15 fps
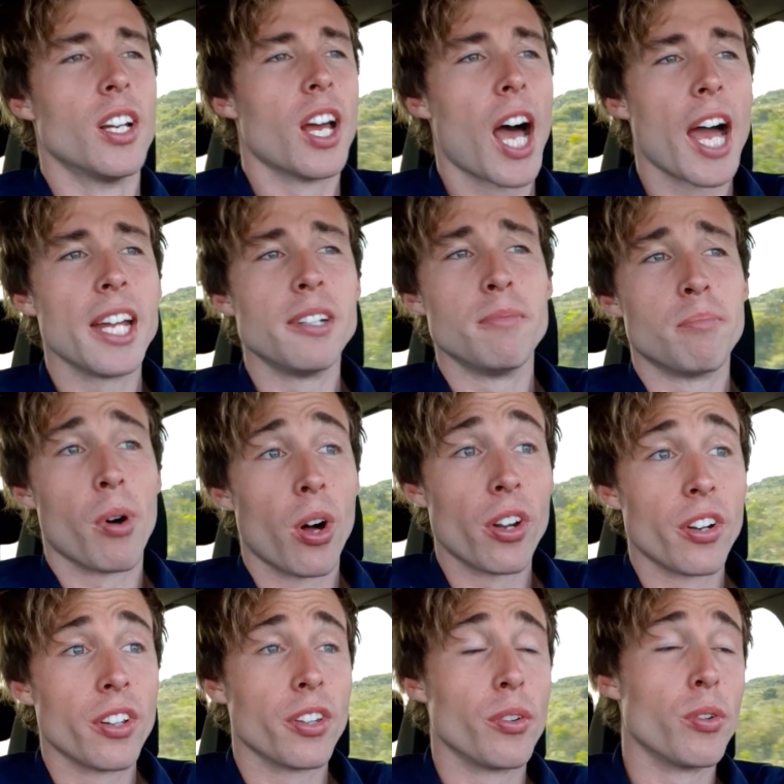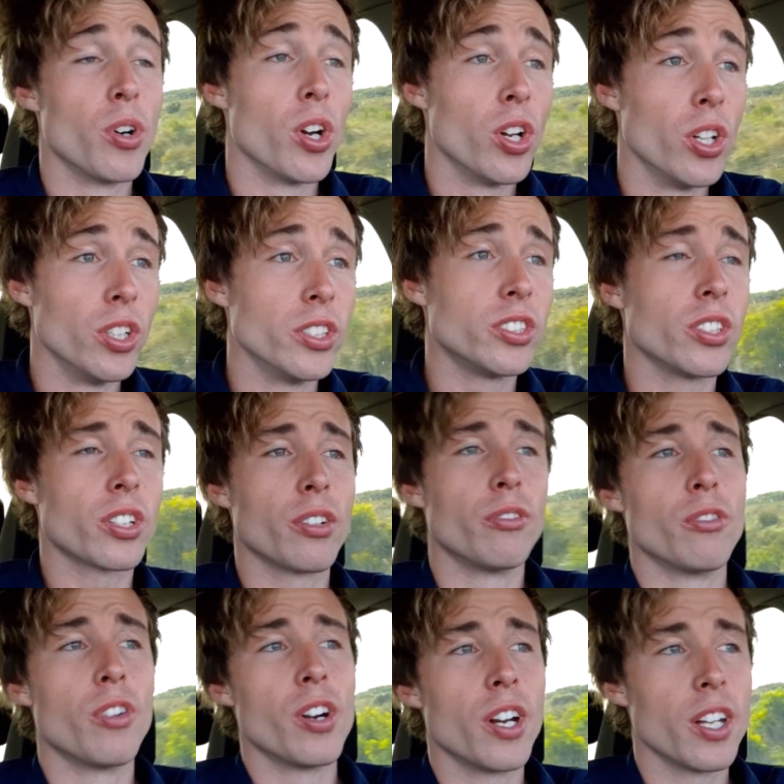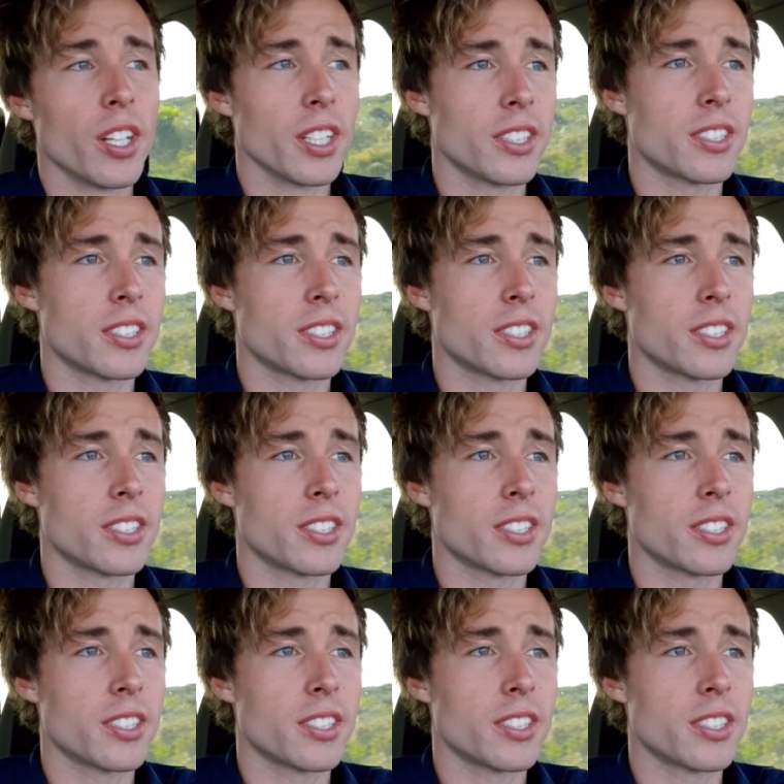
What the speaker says: Hayden Bonner at the Roos looking really